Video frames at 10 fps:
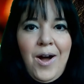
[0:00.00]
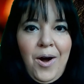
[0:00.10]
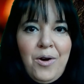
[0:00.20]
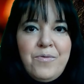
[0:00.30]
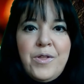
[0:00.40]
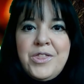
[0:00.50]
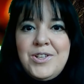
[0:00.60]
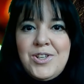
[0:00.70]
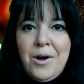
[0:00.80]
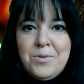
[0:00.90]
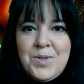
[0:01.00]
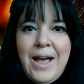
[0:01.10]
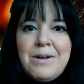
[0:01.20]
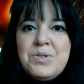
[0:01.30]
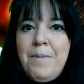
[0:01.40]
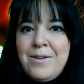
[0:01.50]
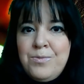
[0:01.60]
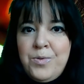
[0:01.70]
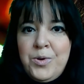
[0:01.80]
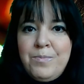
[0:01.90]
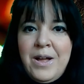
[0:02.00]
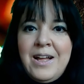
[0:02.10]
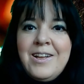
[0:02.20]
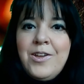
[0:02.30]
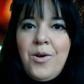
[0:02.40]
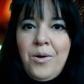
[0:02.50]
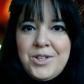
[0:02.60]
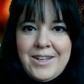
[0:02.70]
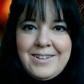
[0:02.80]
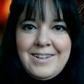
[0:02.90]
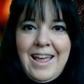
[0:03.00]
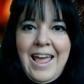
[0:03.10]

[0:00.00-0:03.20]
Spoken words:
of The Doll's House by Rumer Godden.